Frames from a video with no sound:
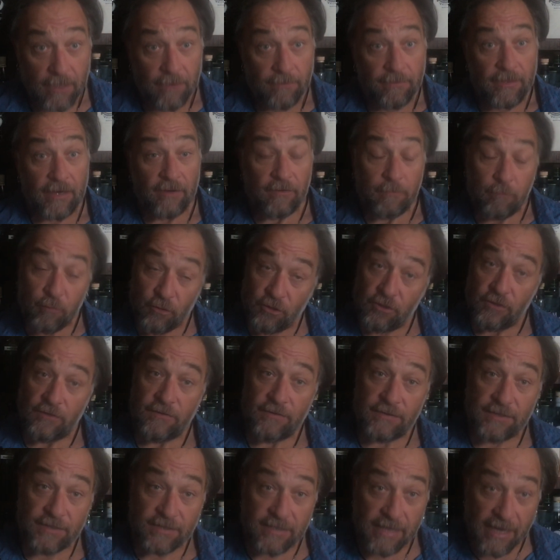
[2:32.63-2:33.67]
that is produced
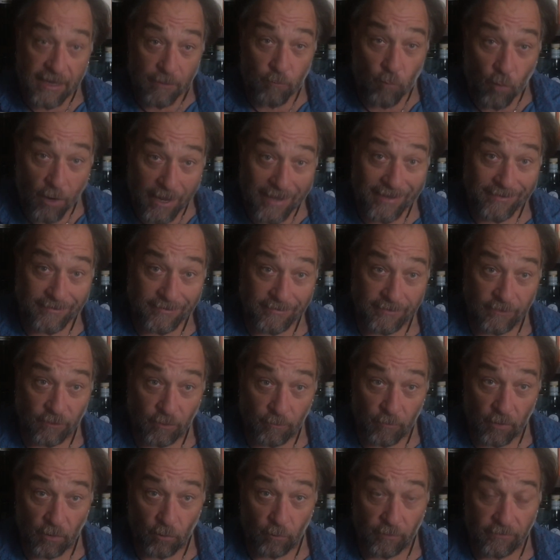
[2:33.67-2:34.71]
the same way as single
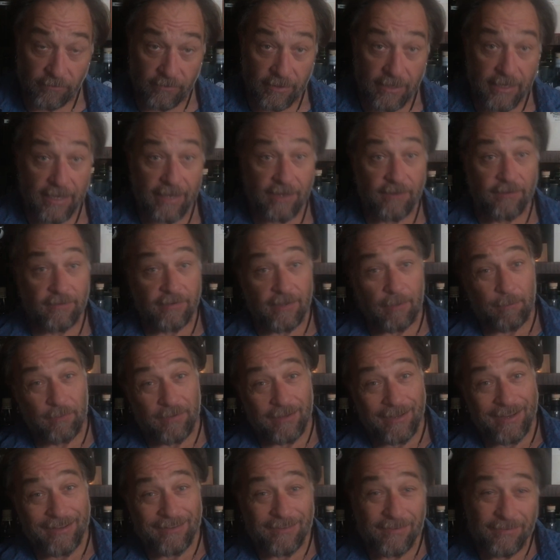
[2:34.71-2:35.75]
malt whiskey, except
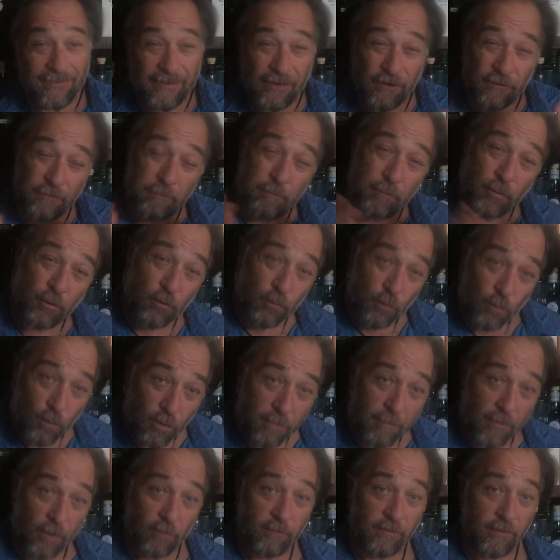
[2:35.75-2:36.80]
instead of pure
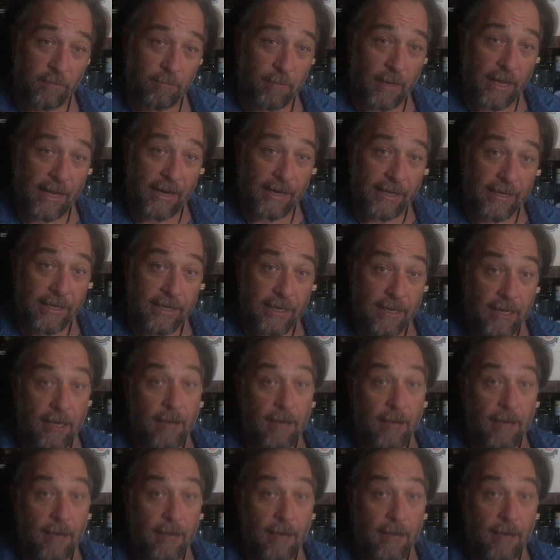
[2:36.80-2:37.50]
malted barley,